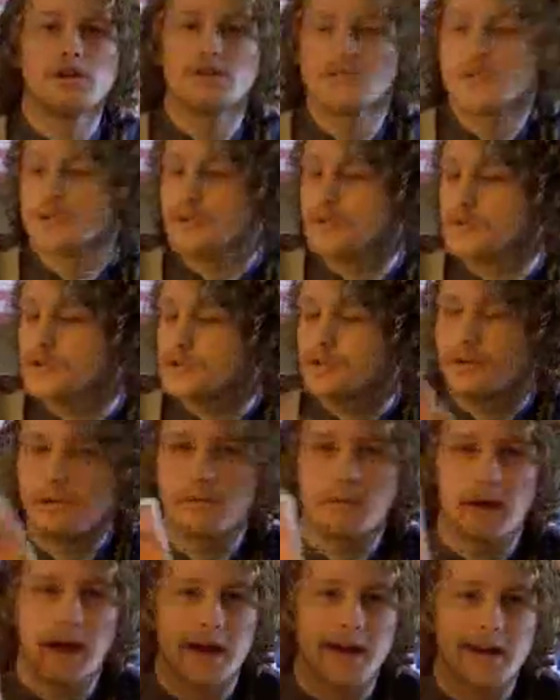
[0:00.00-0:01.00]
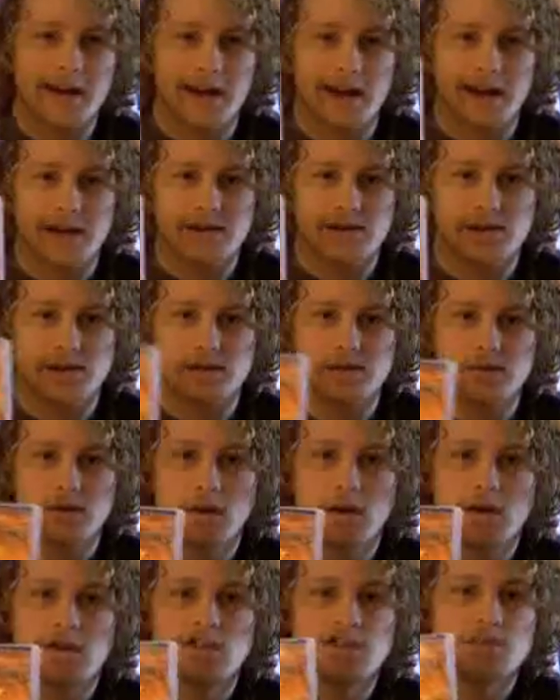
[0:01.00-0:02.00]
Tunes back in action.
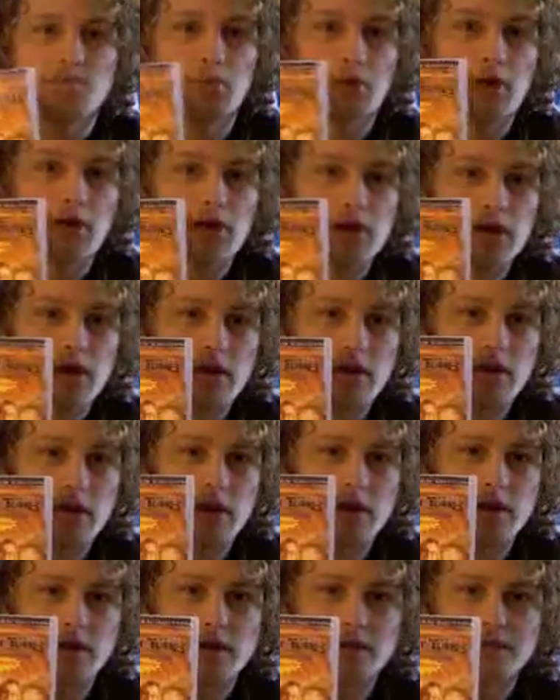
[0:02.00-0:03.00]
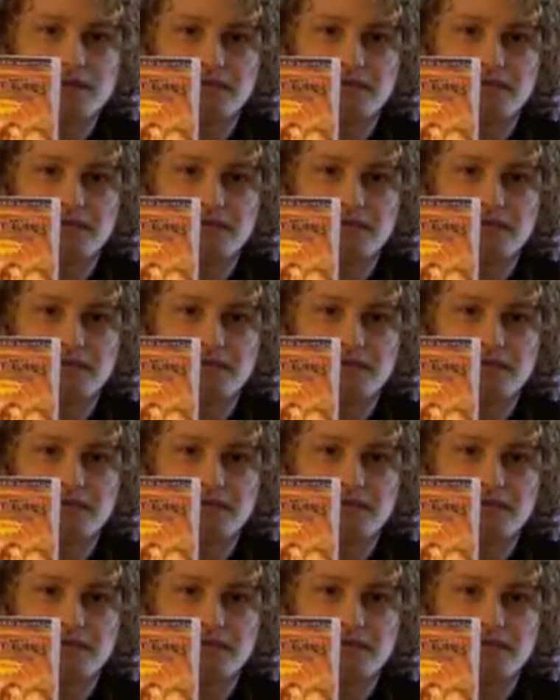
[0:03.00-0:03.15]
Spoiler alert.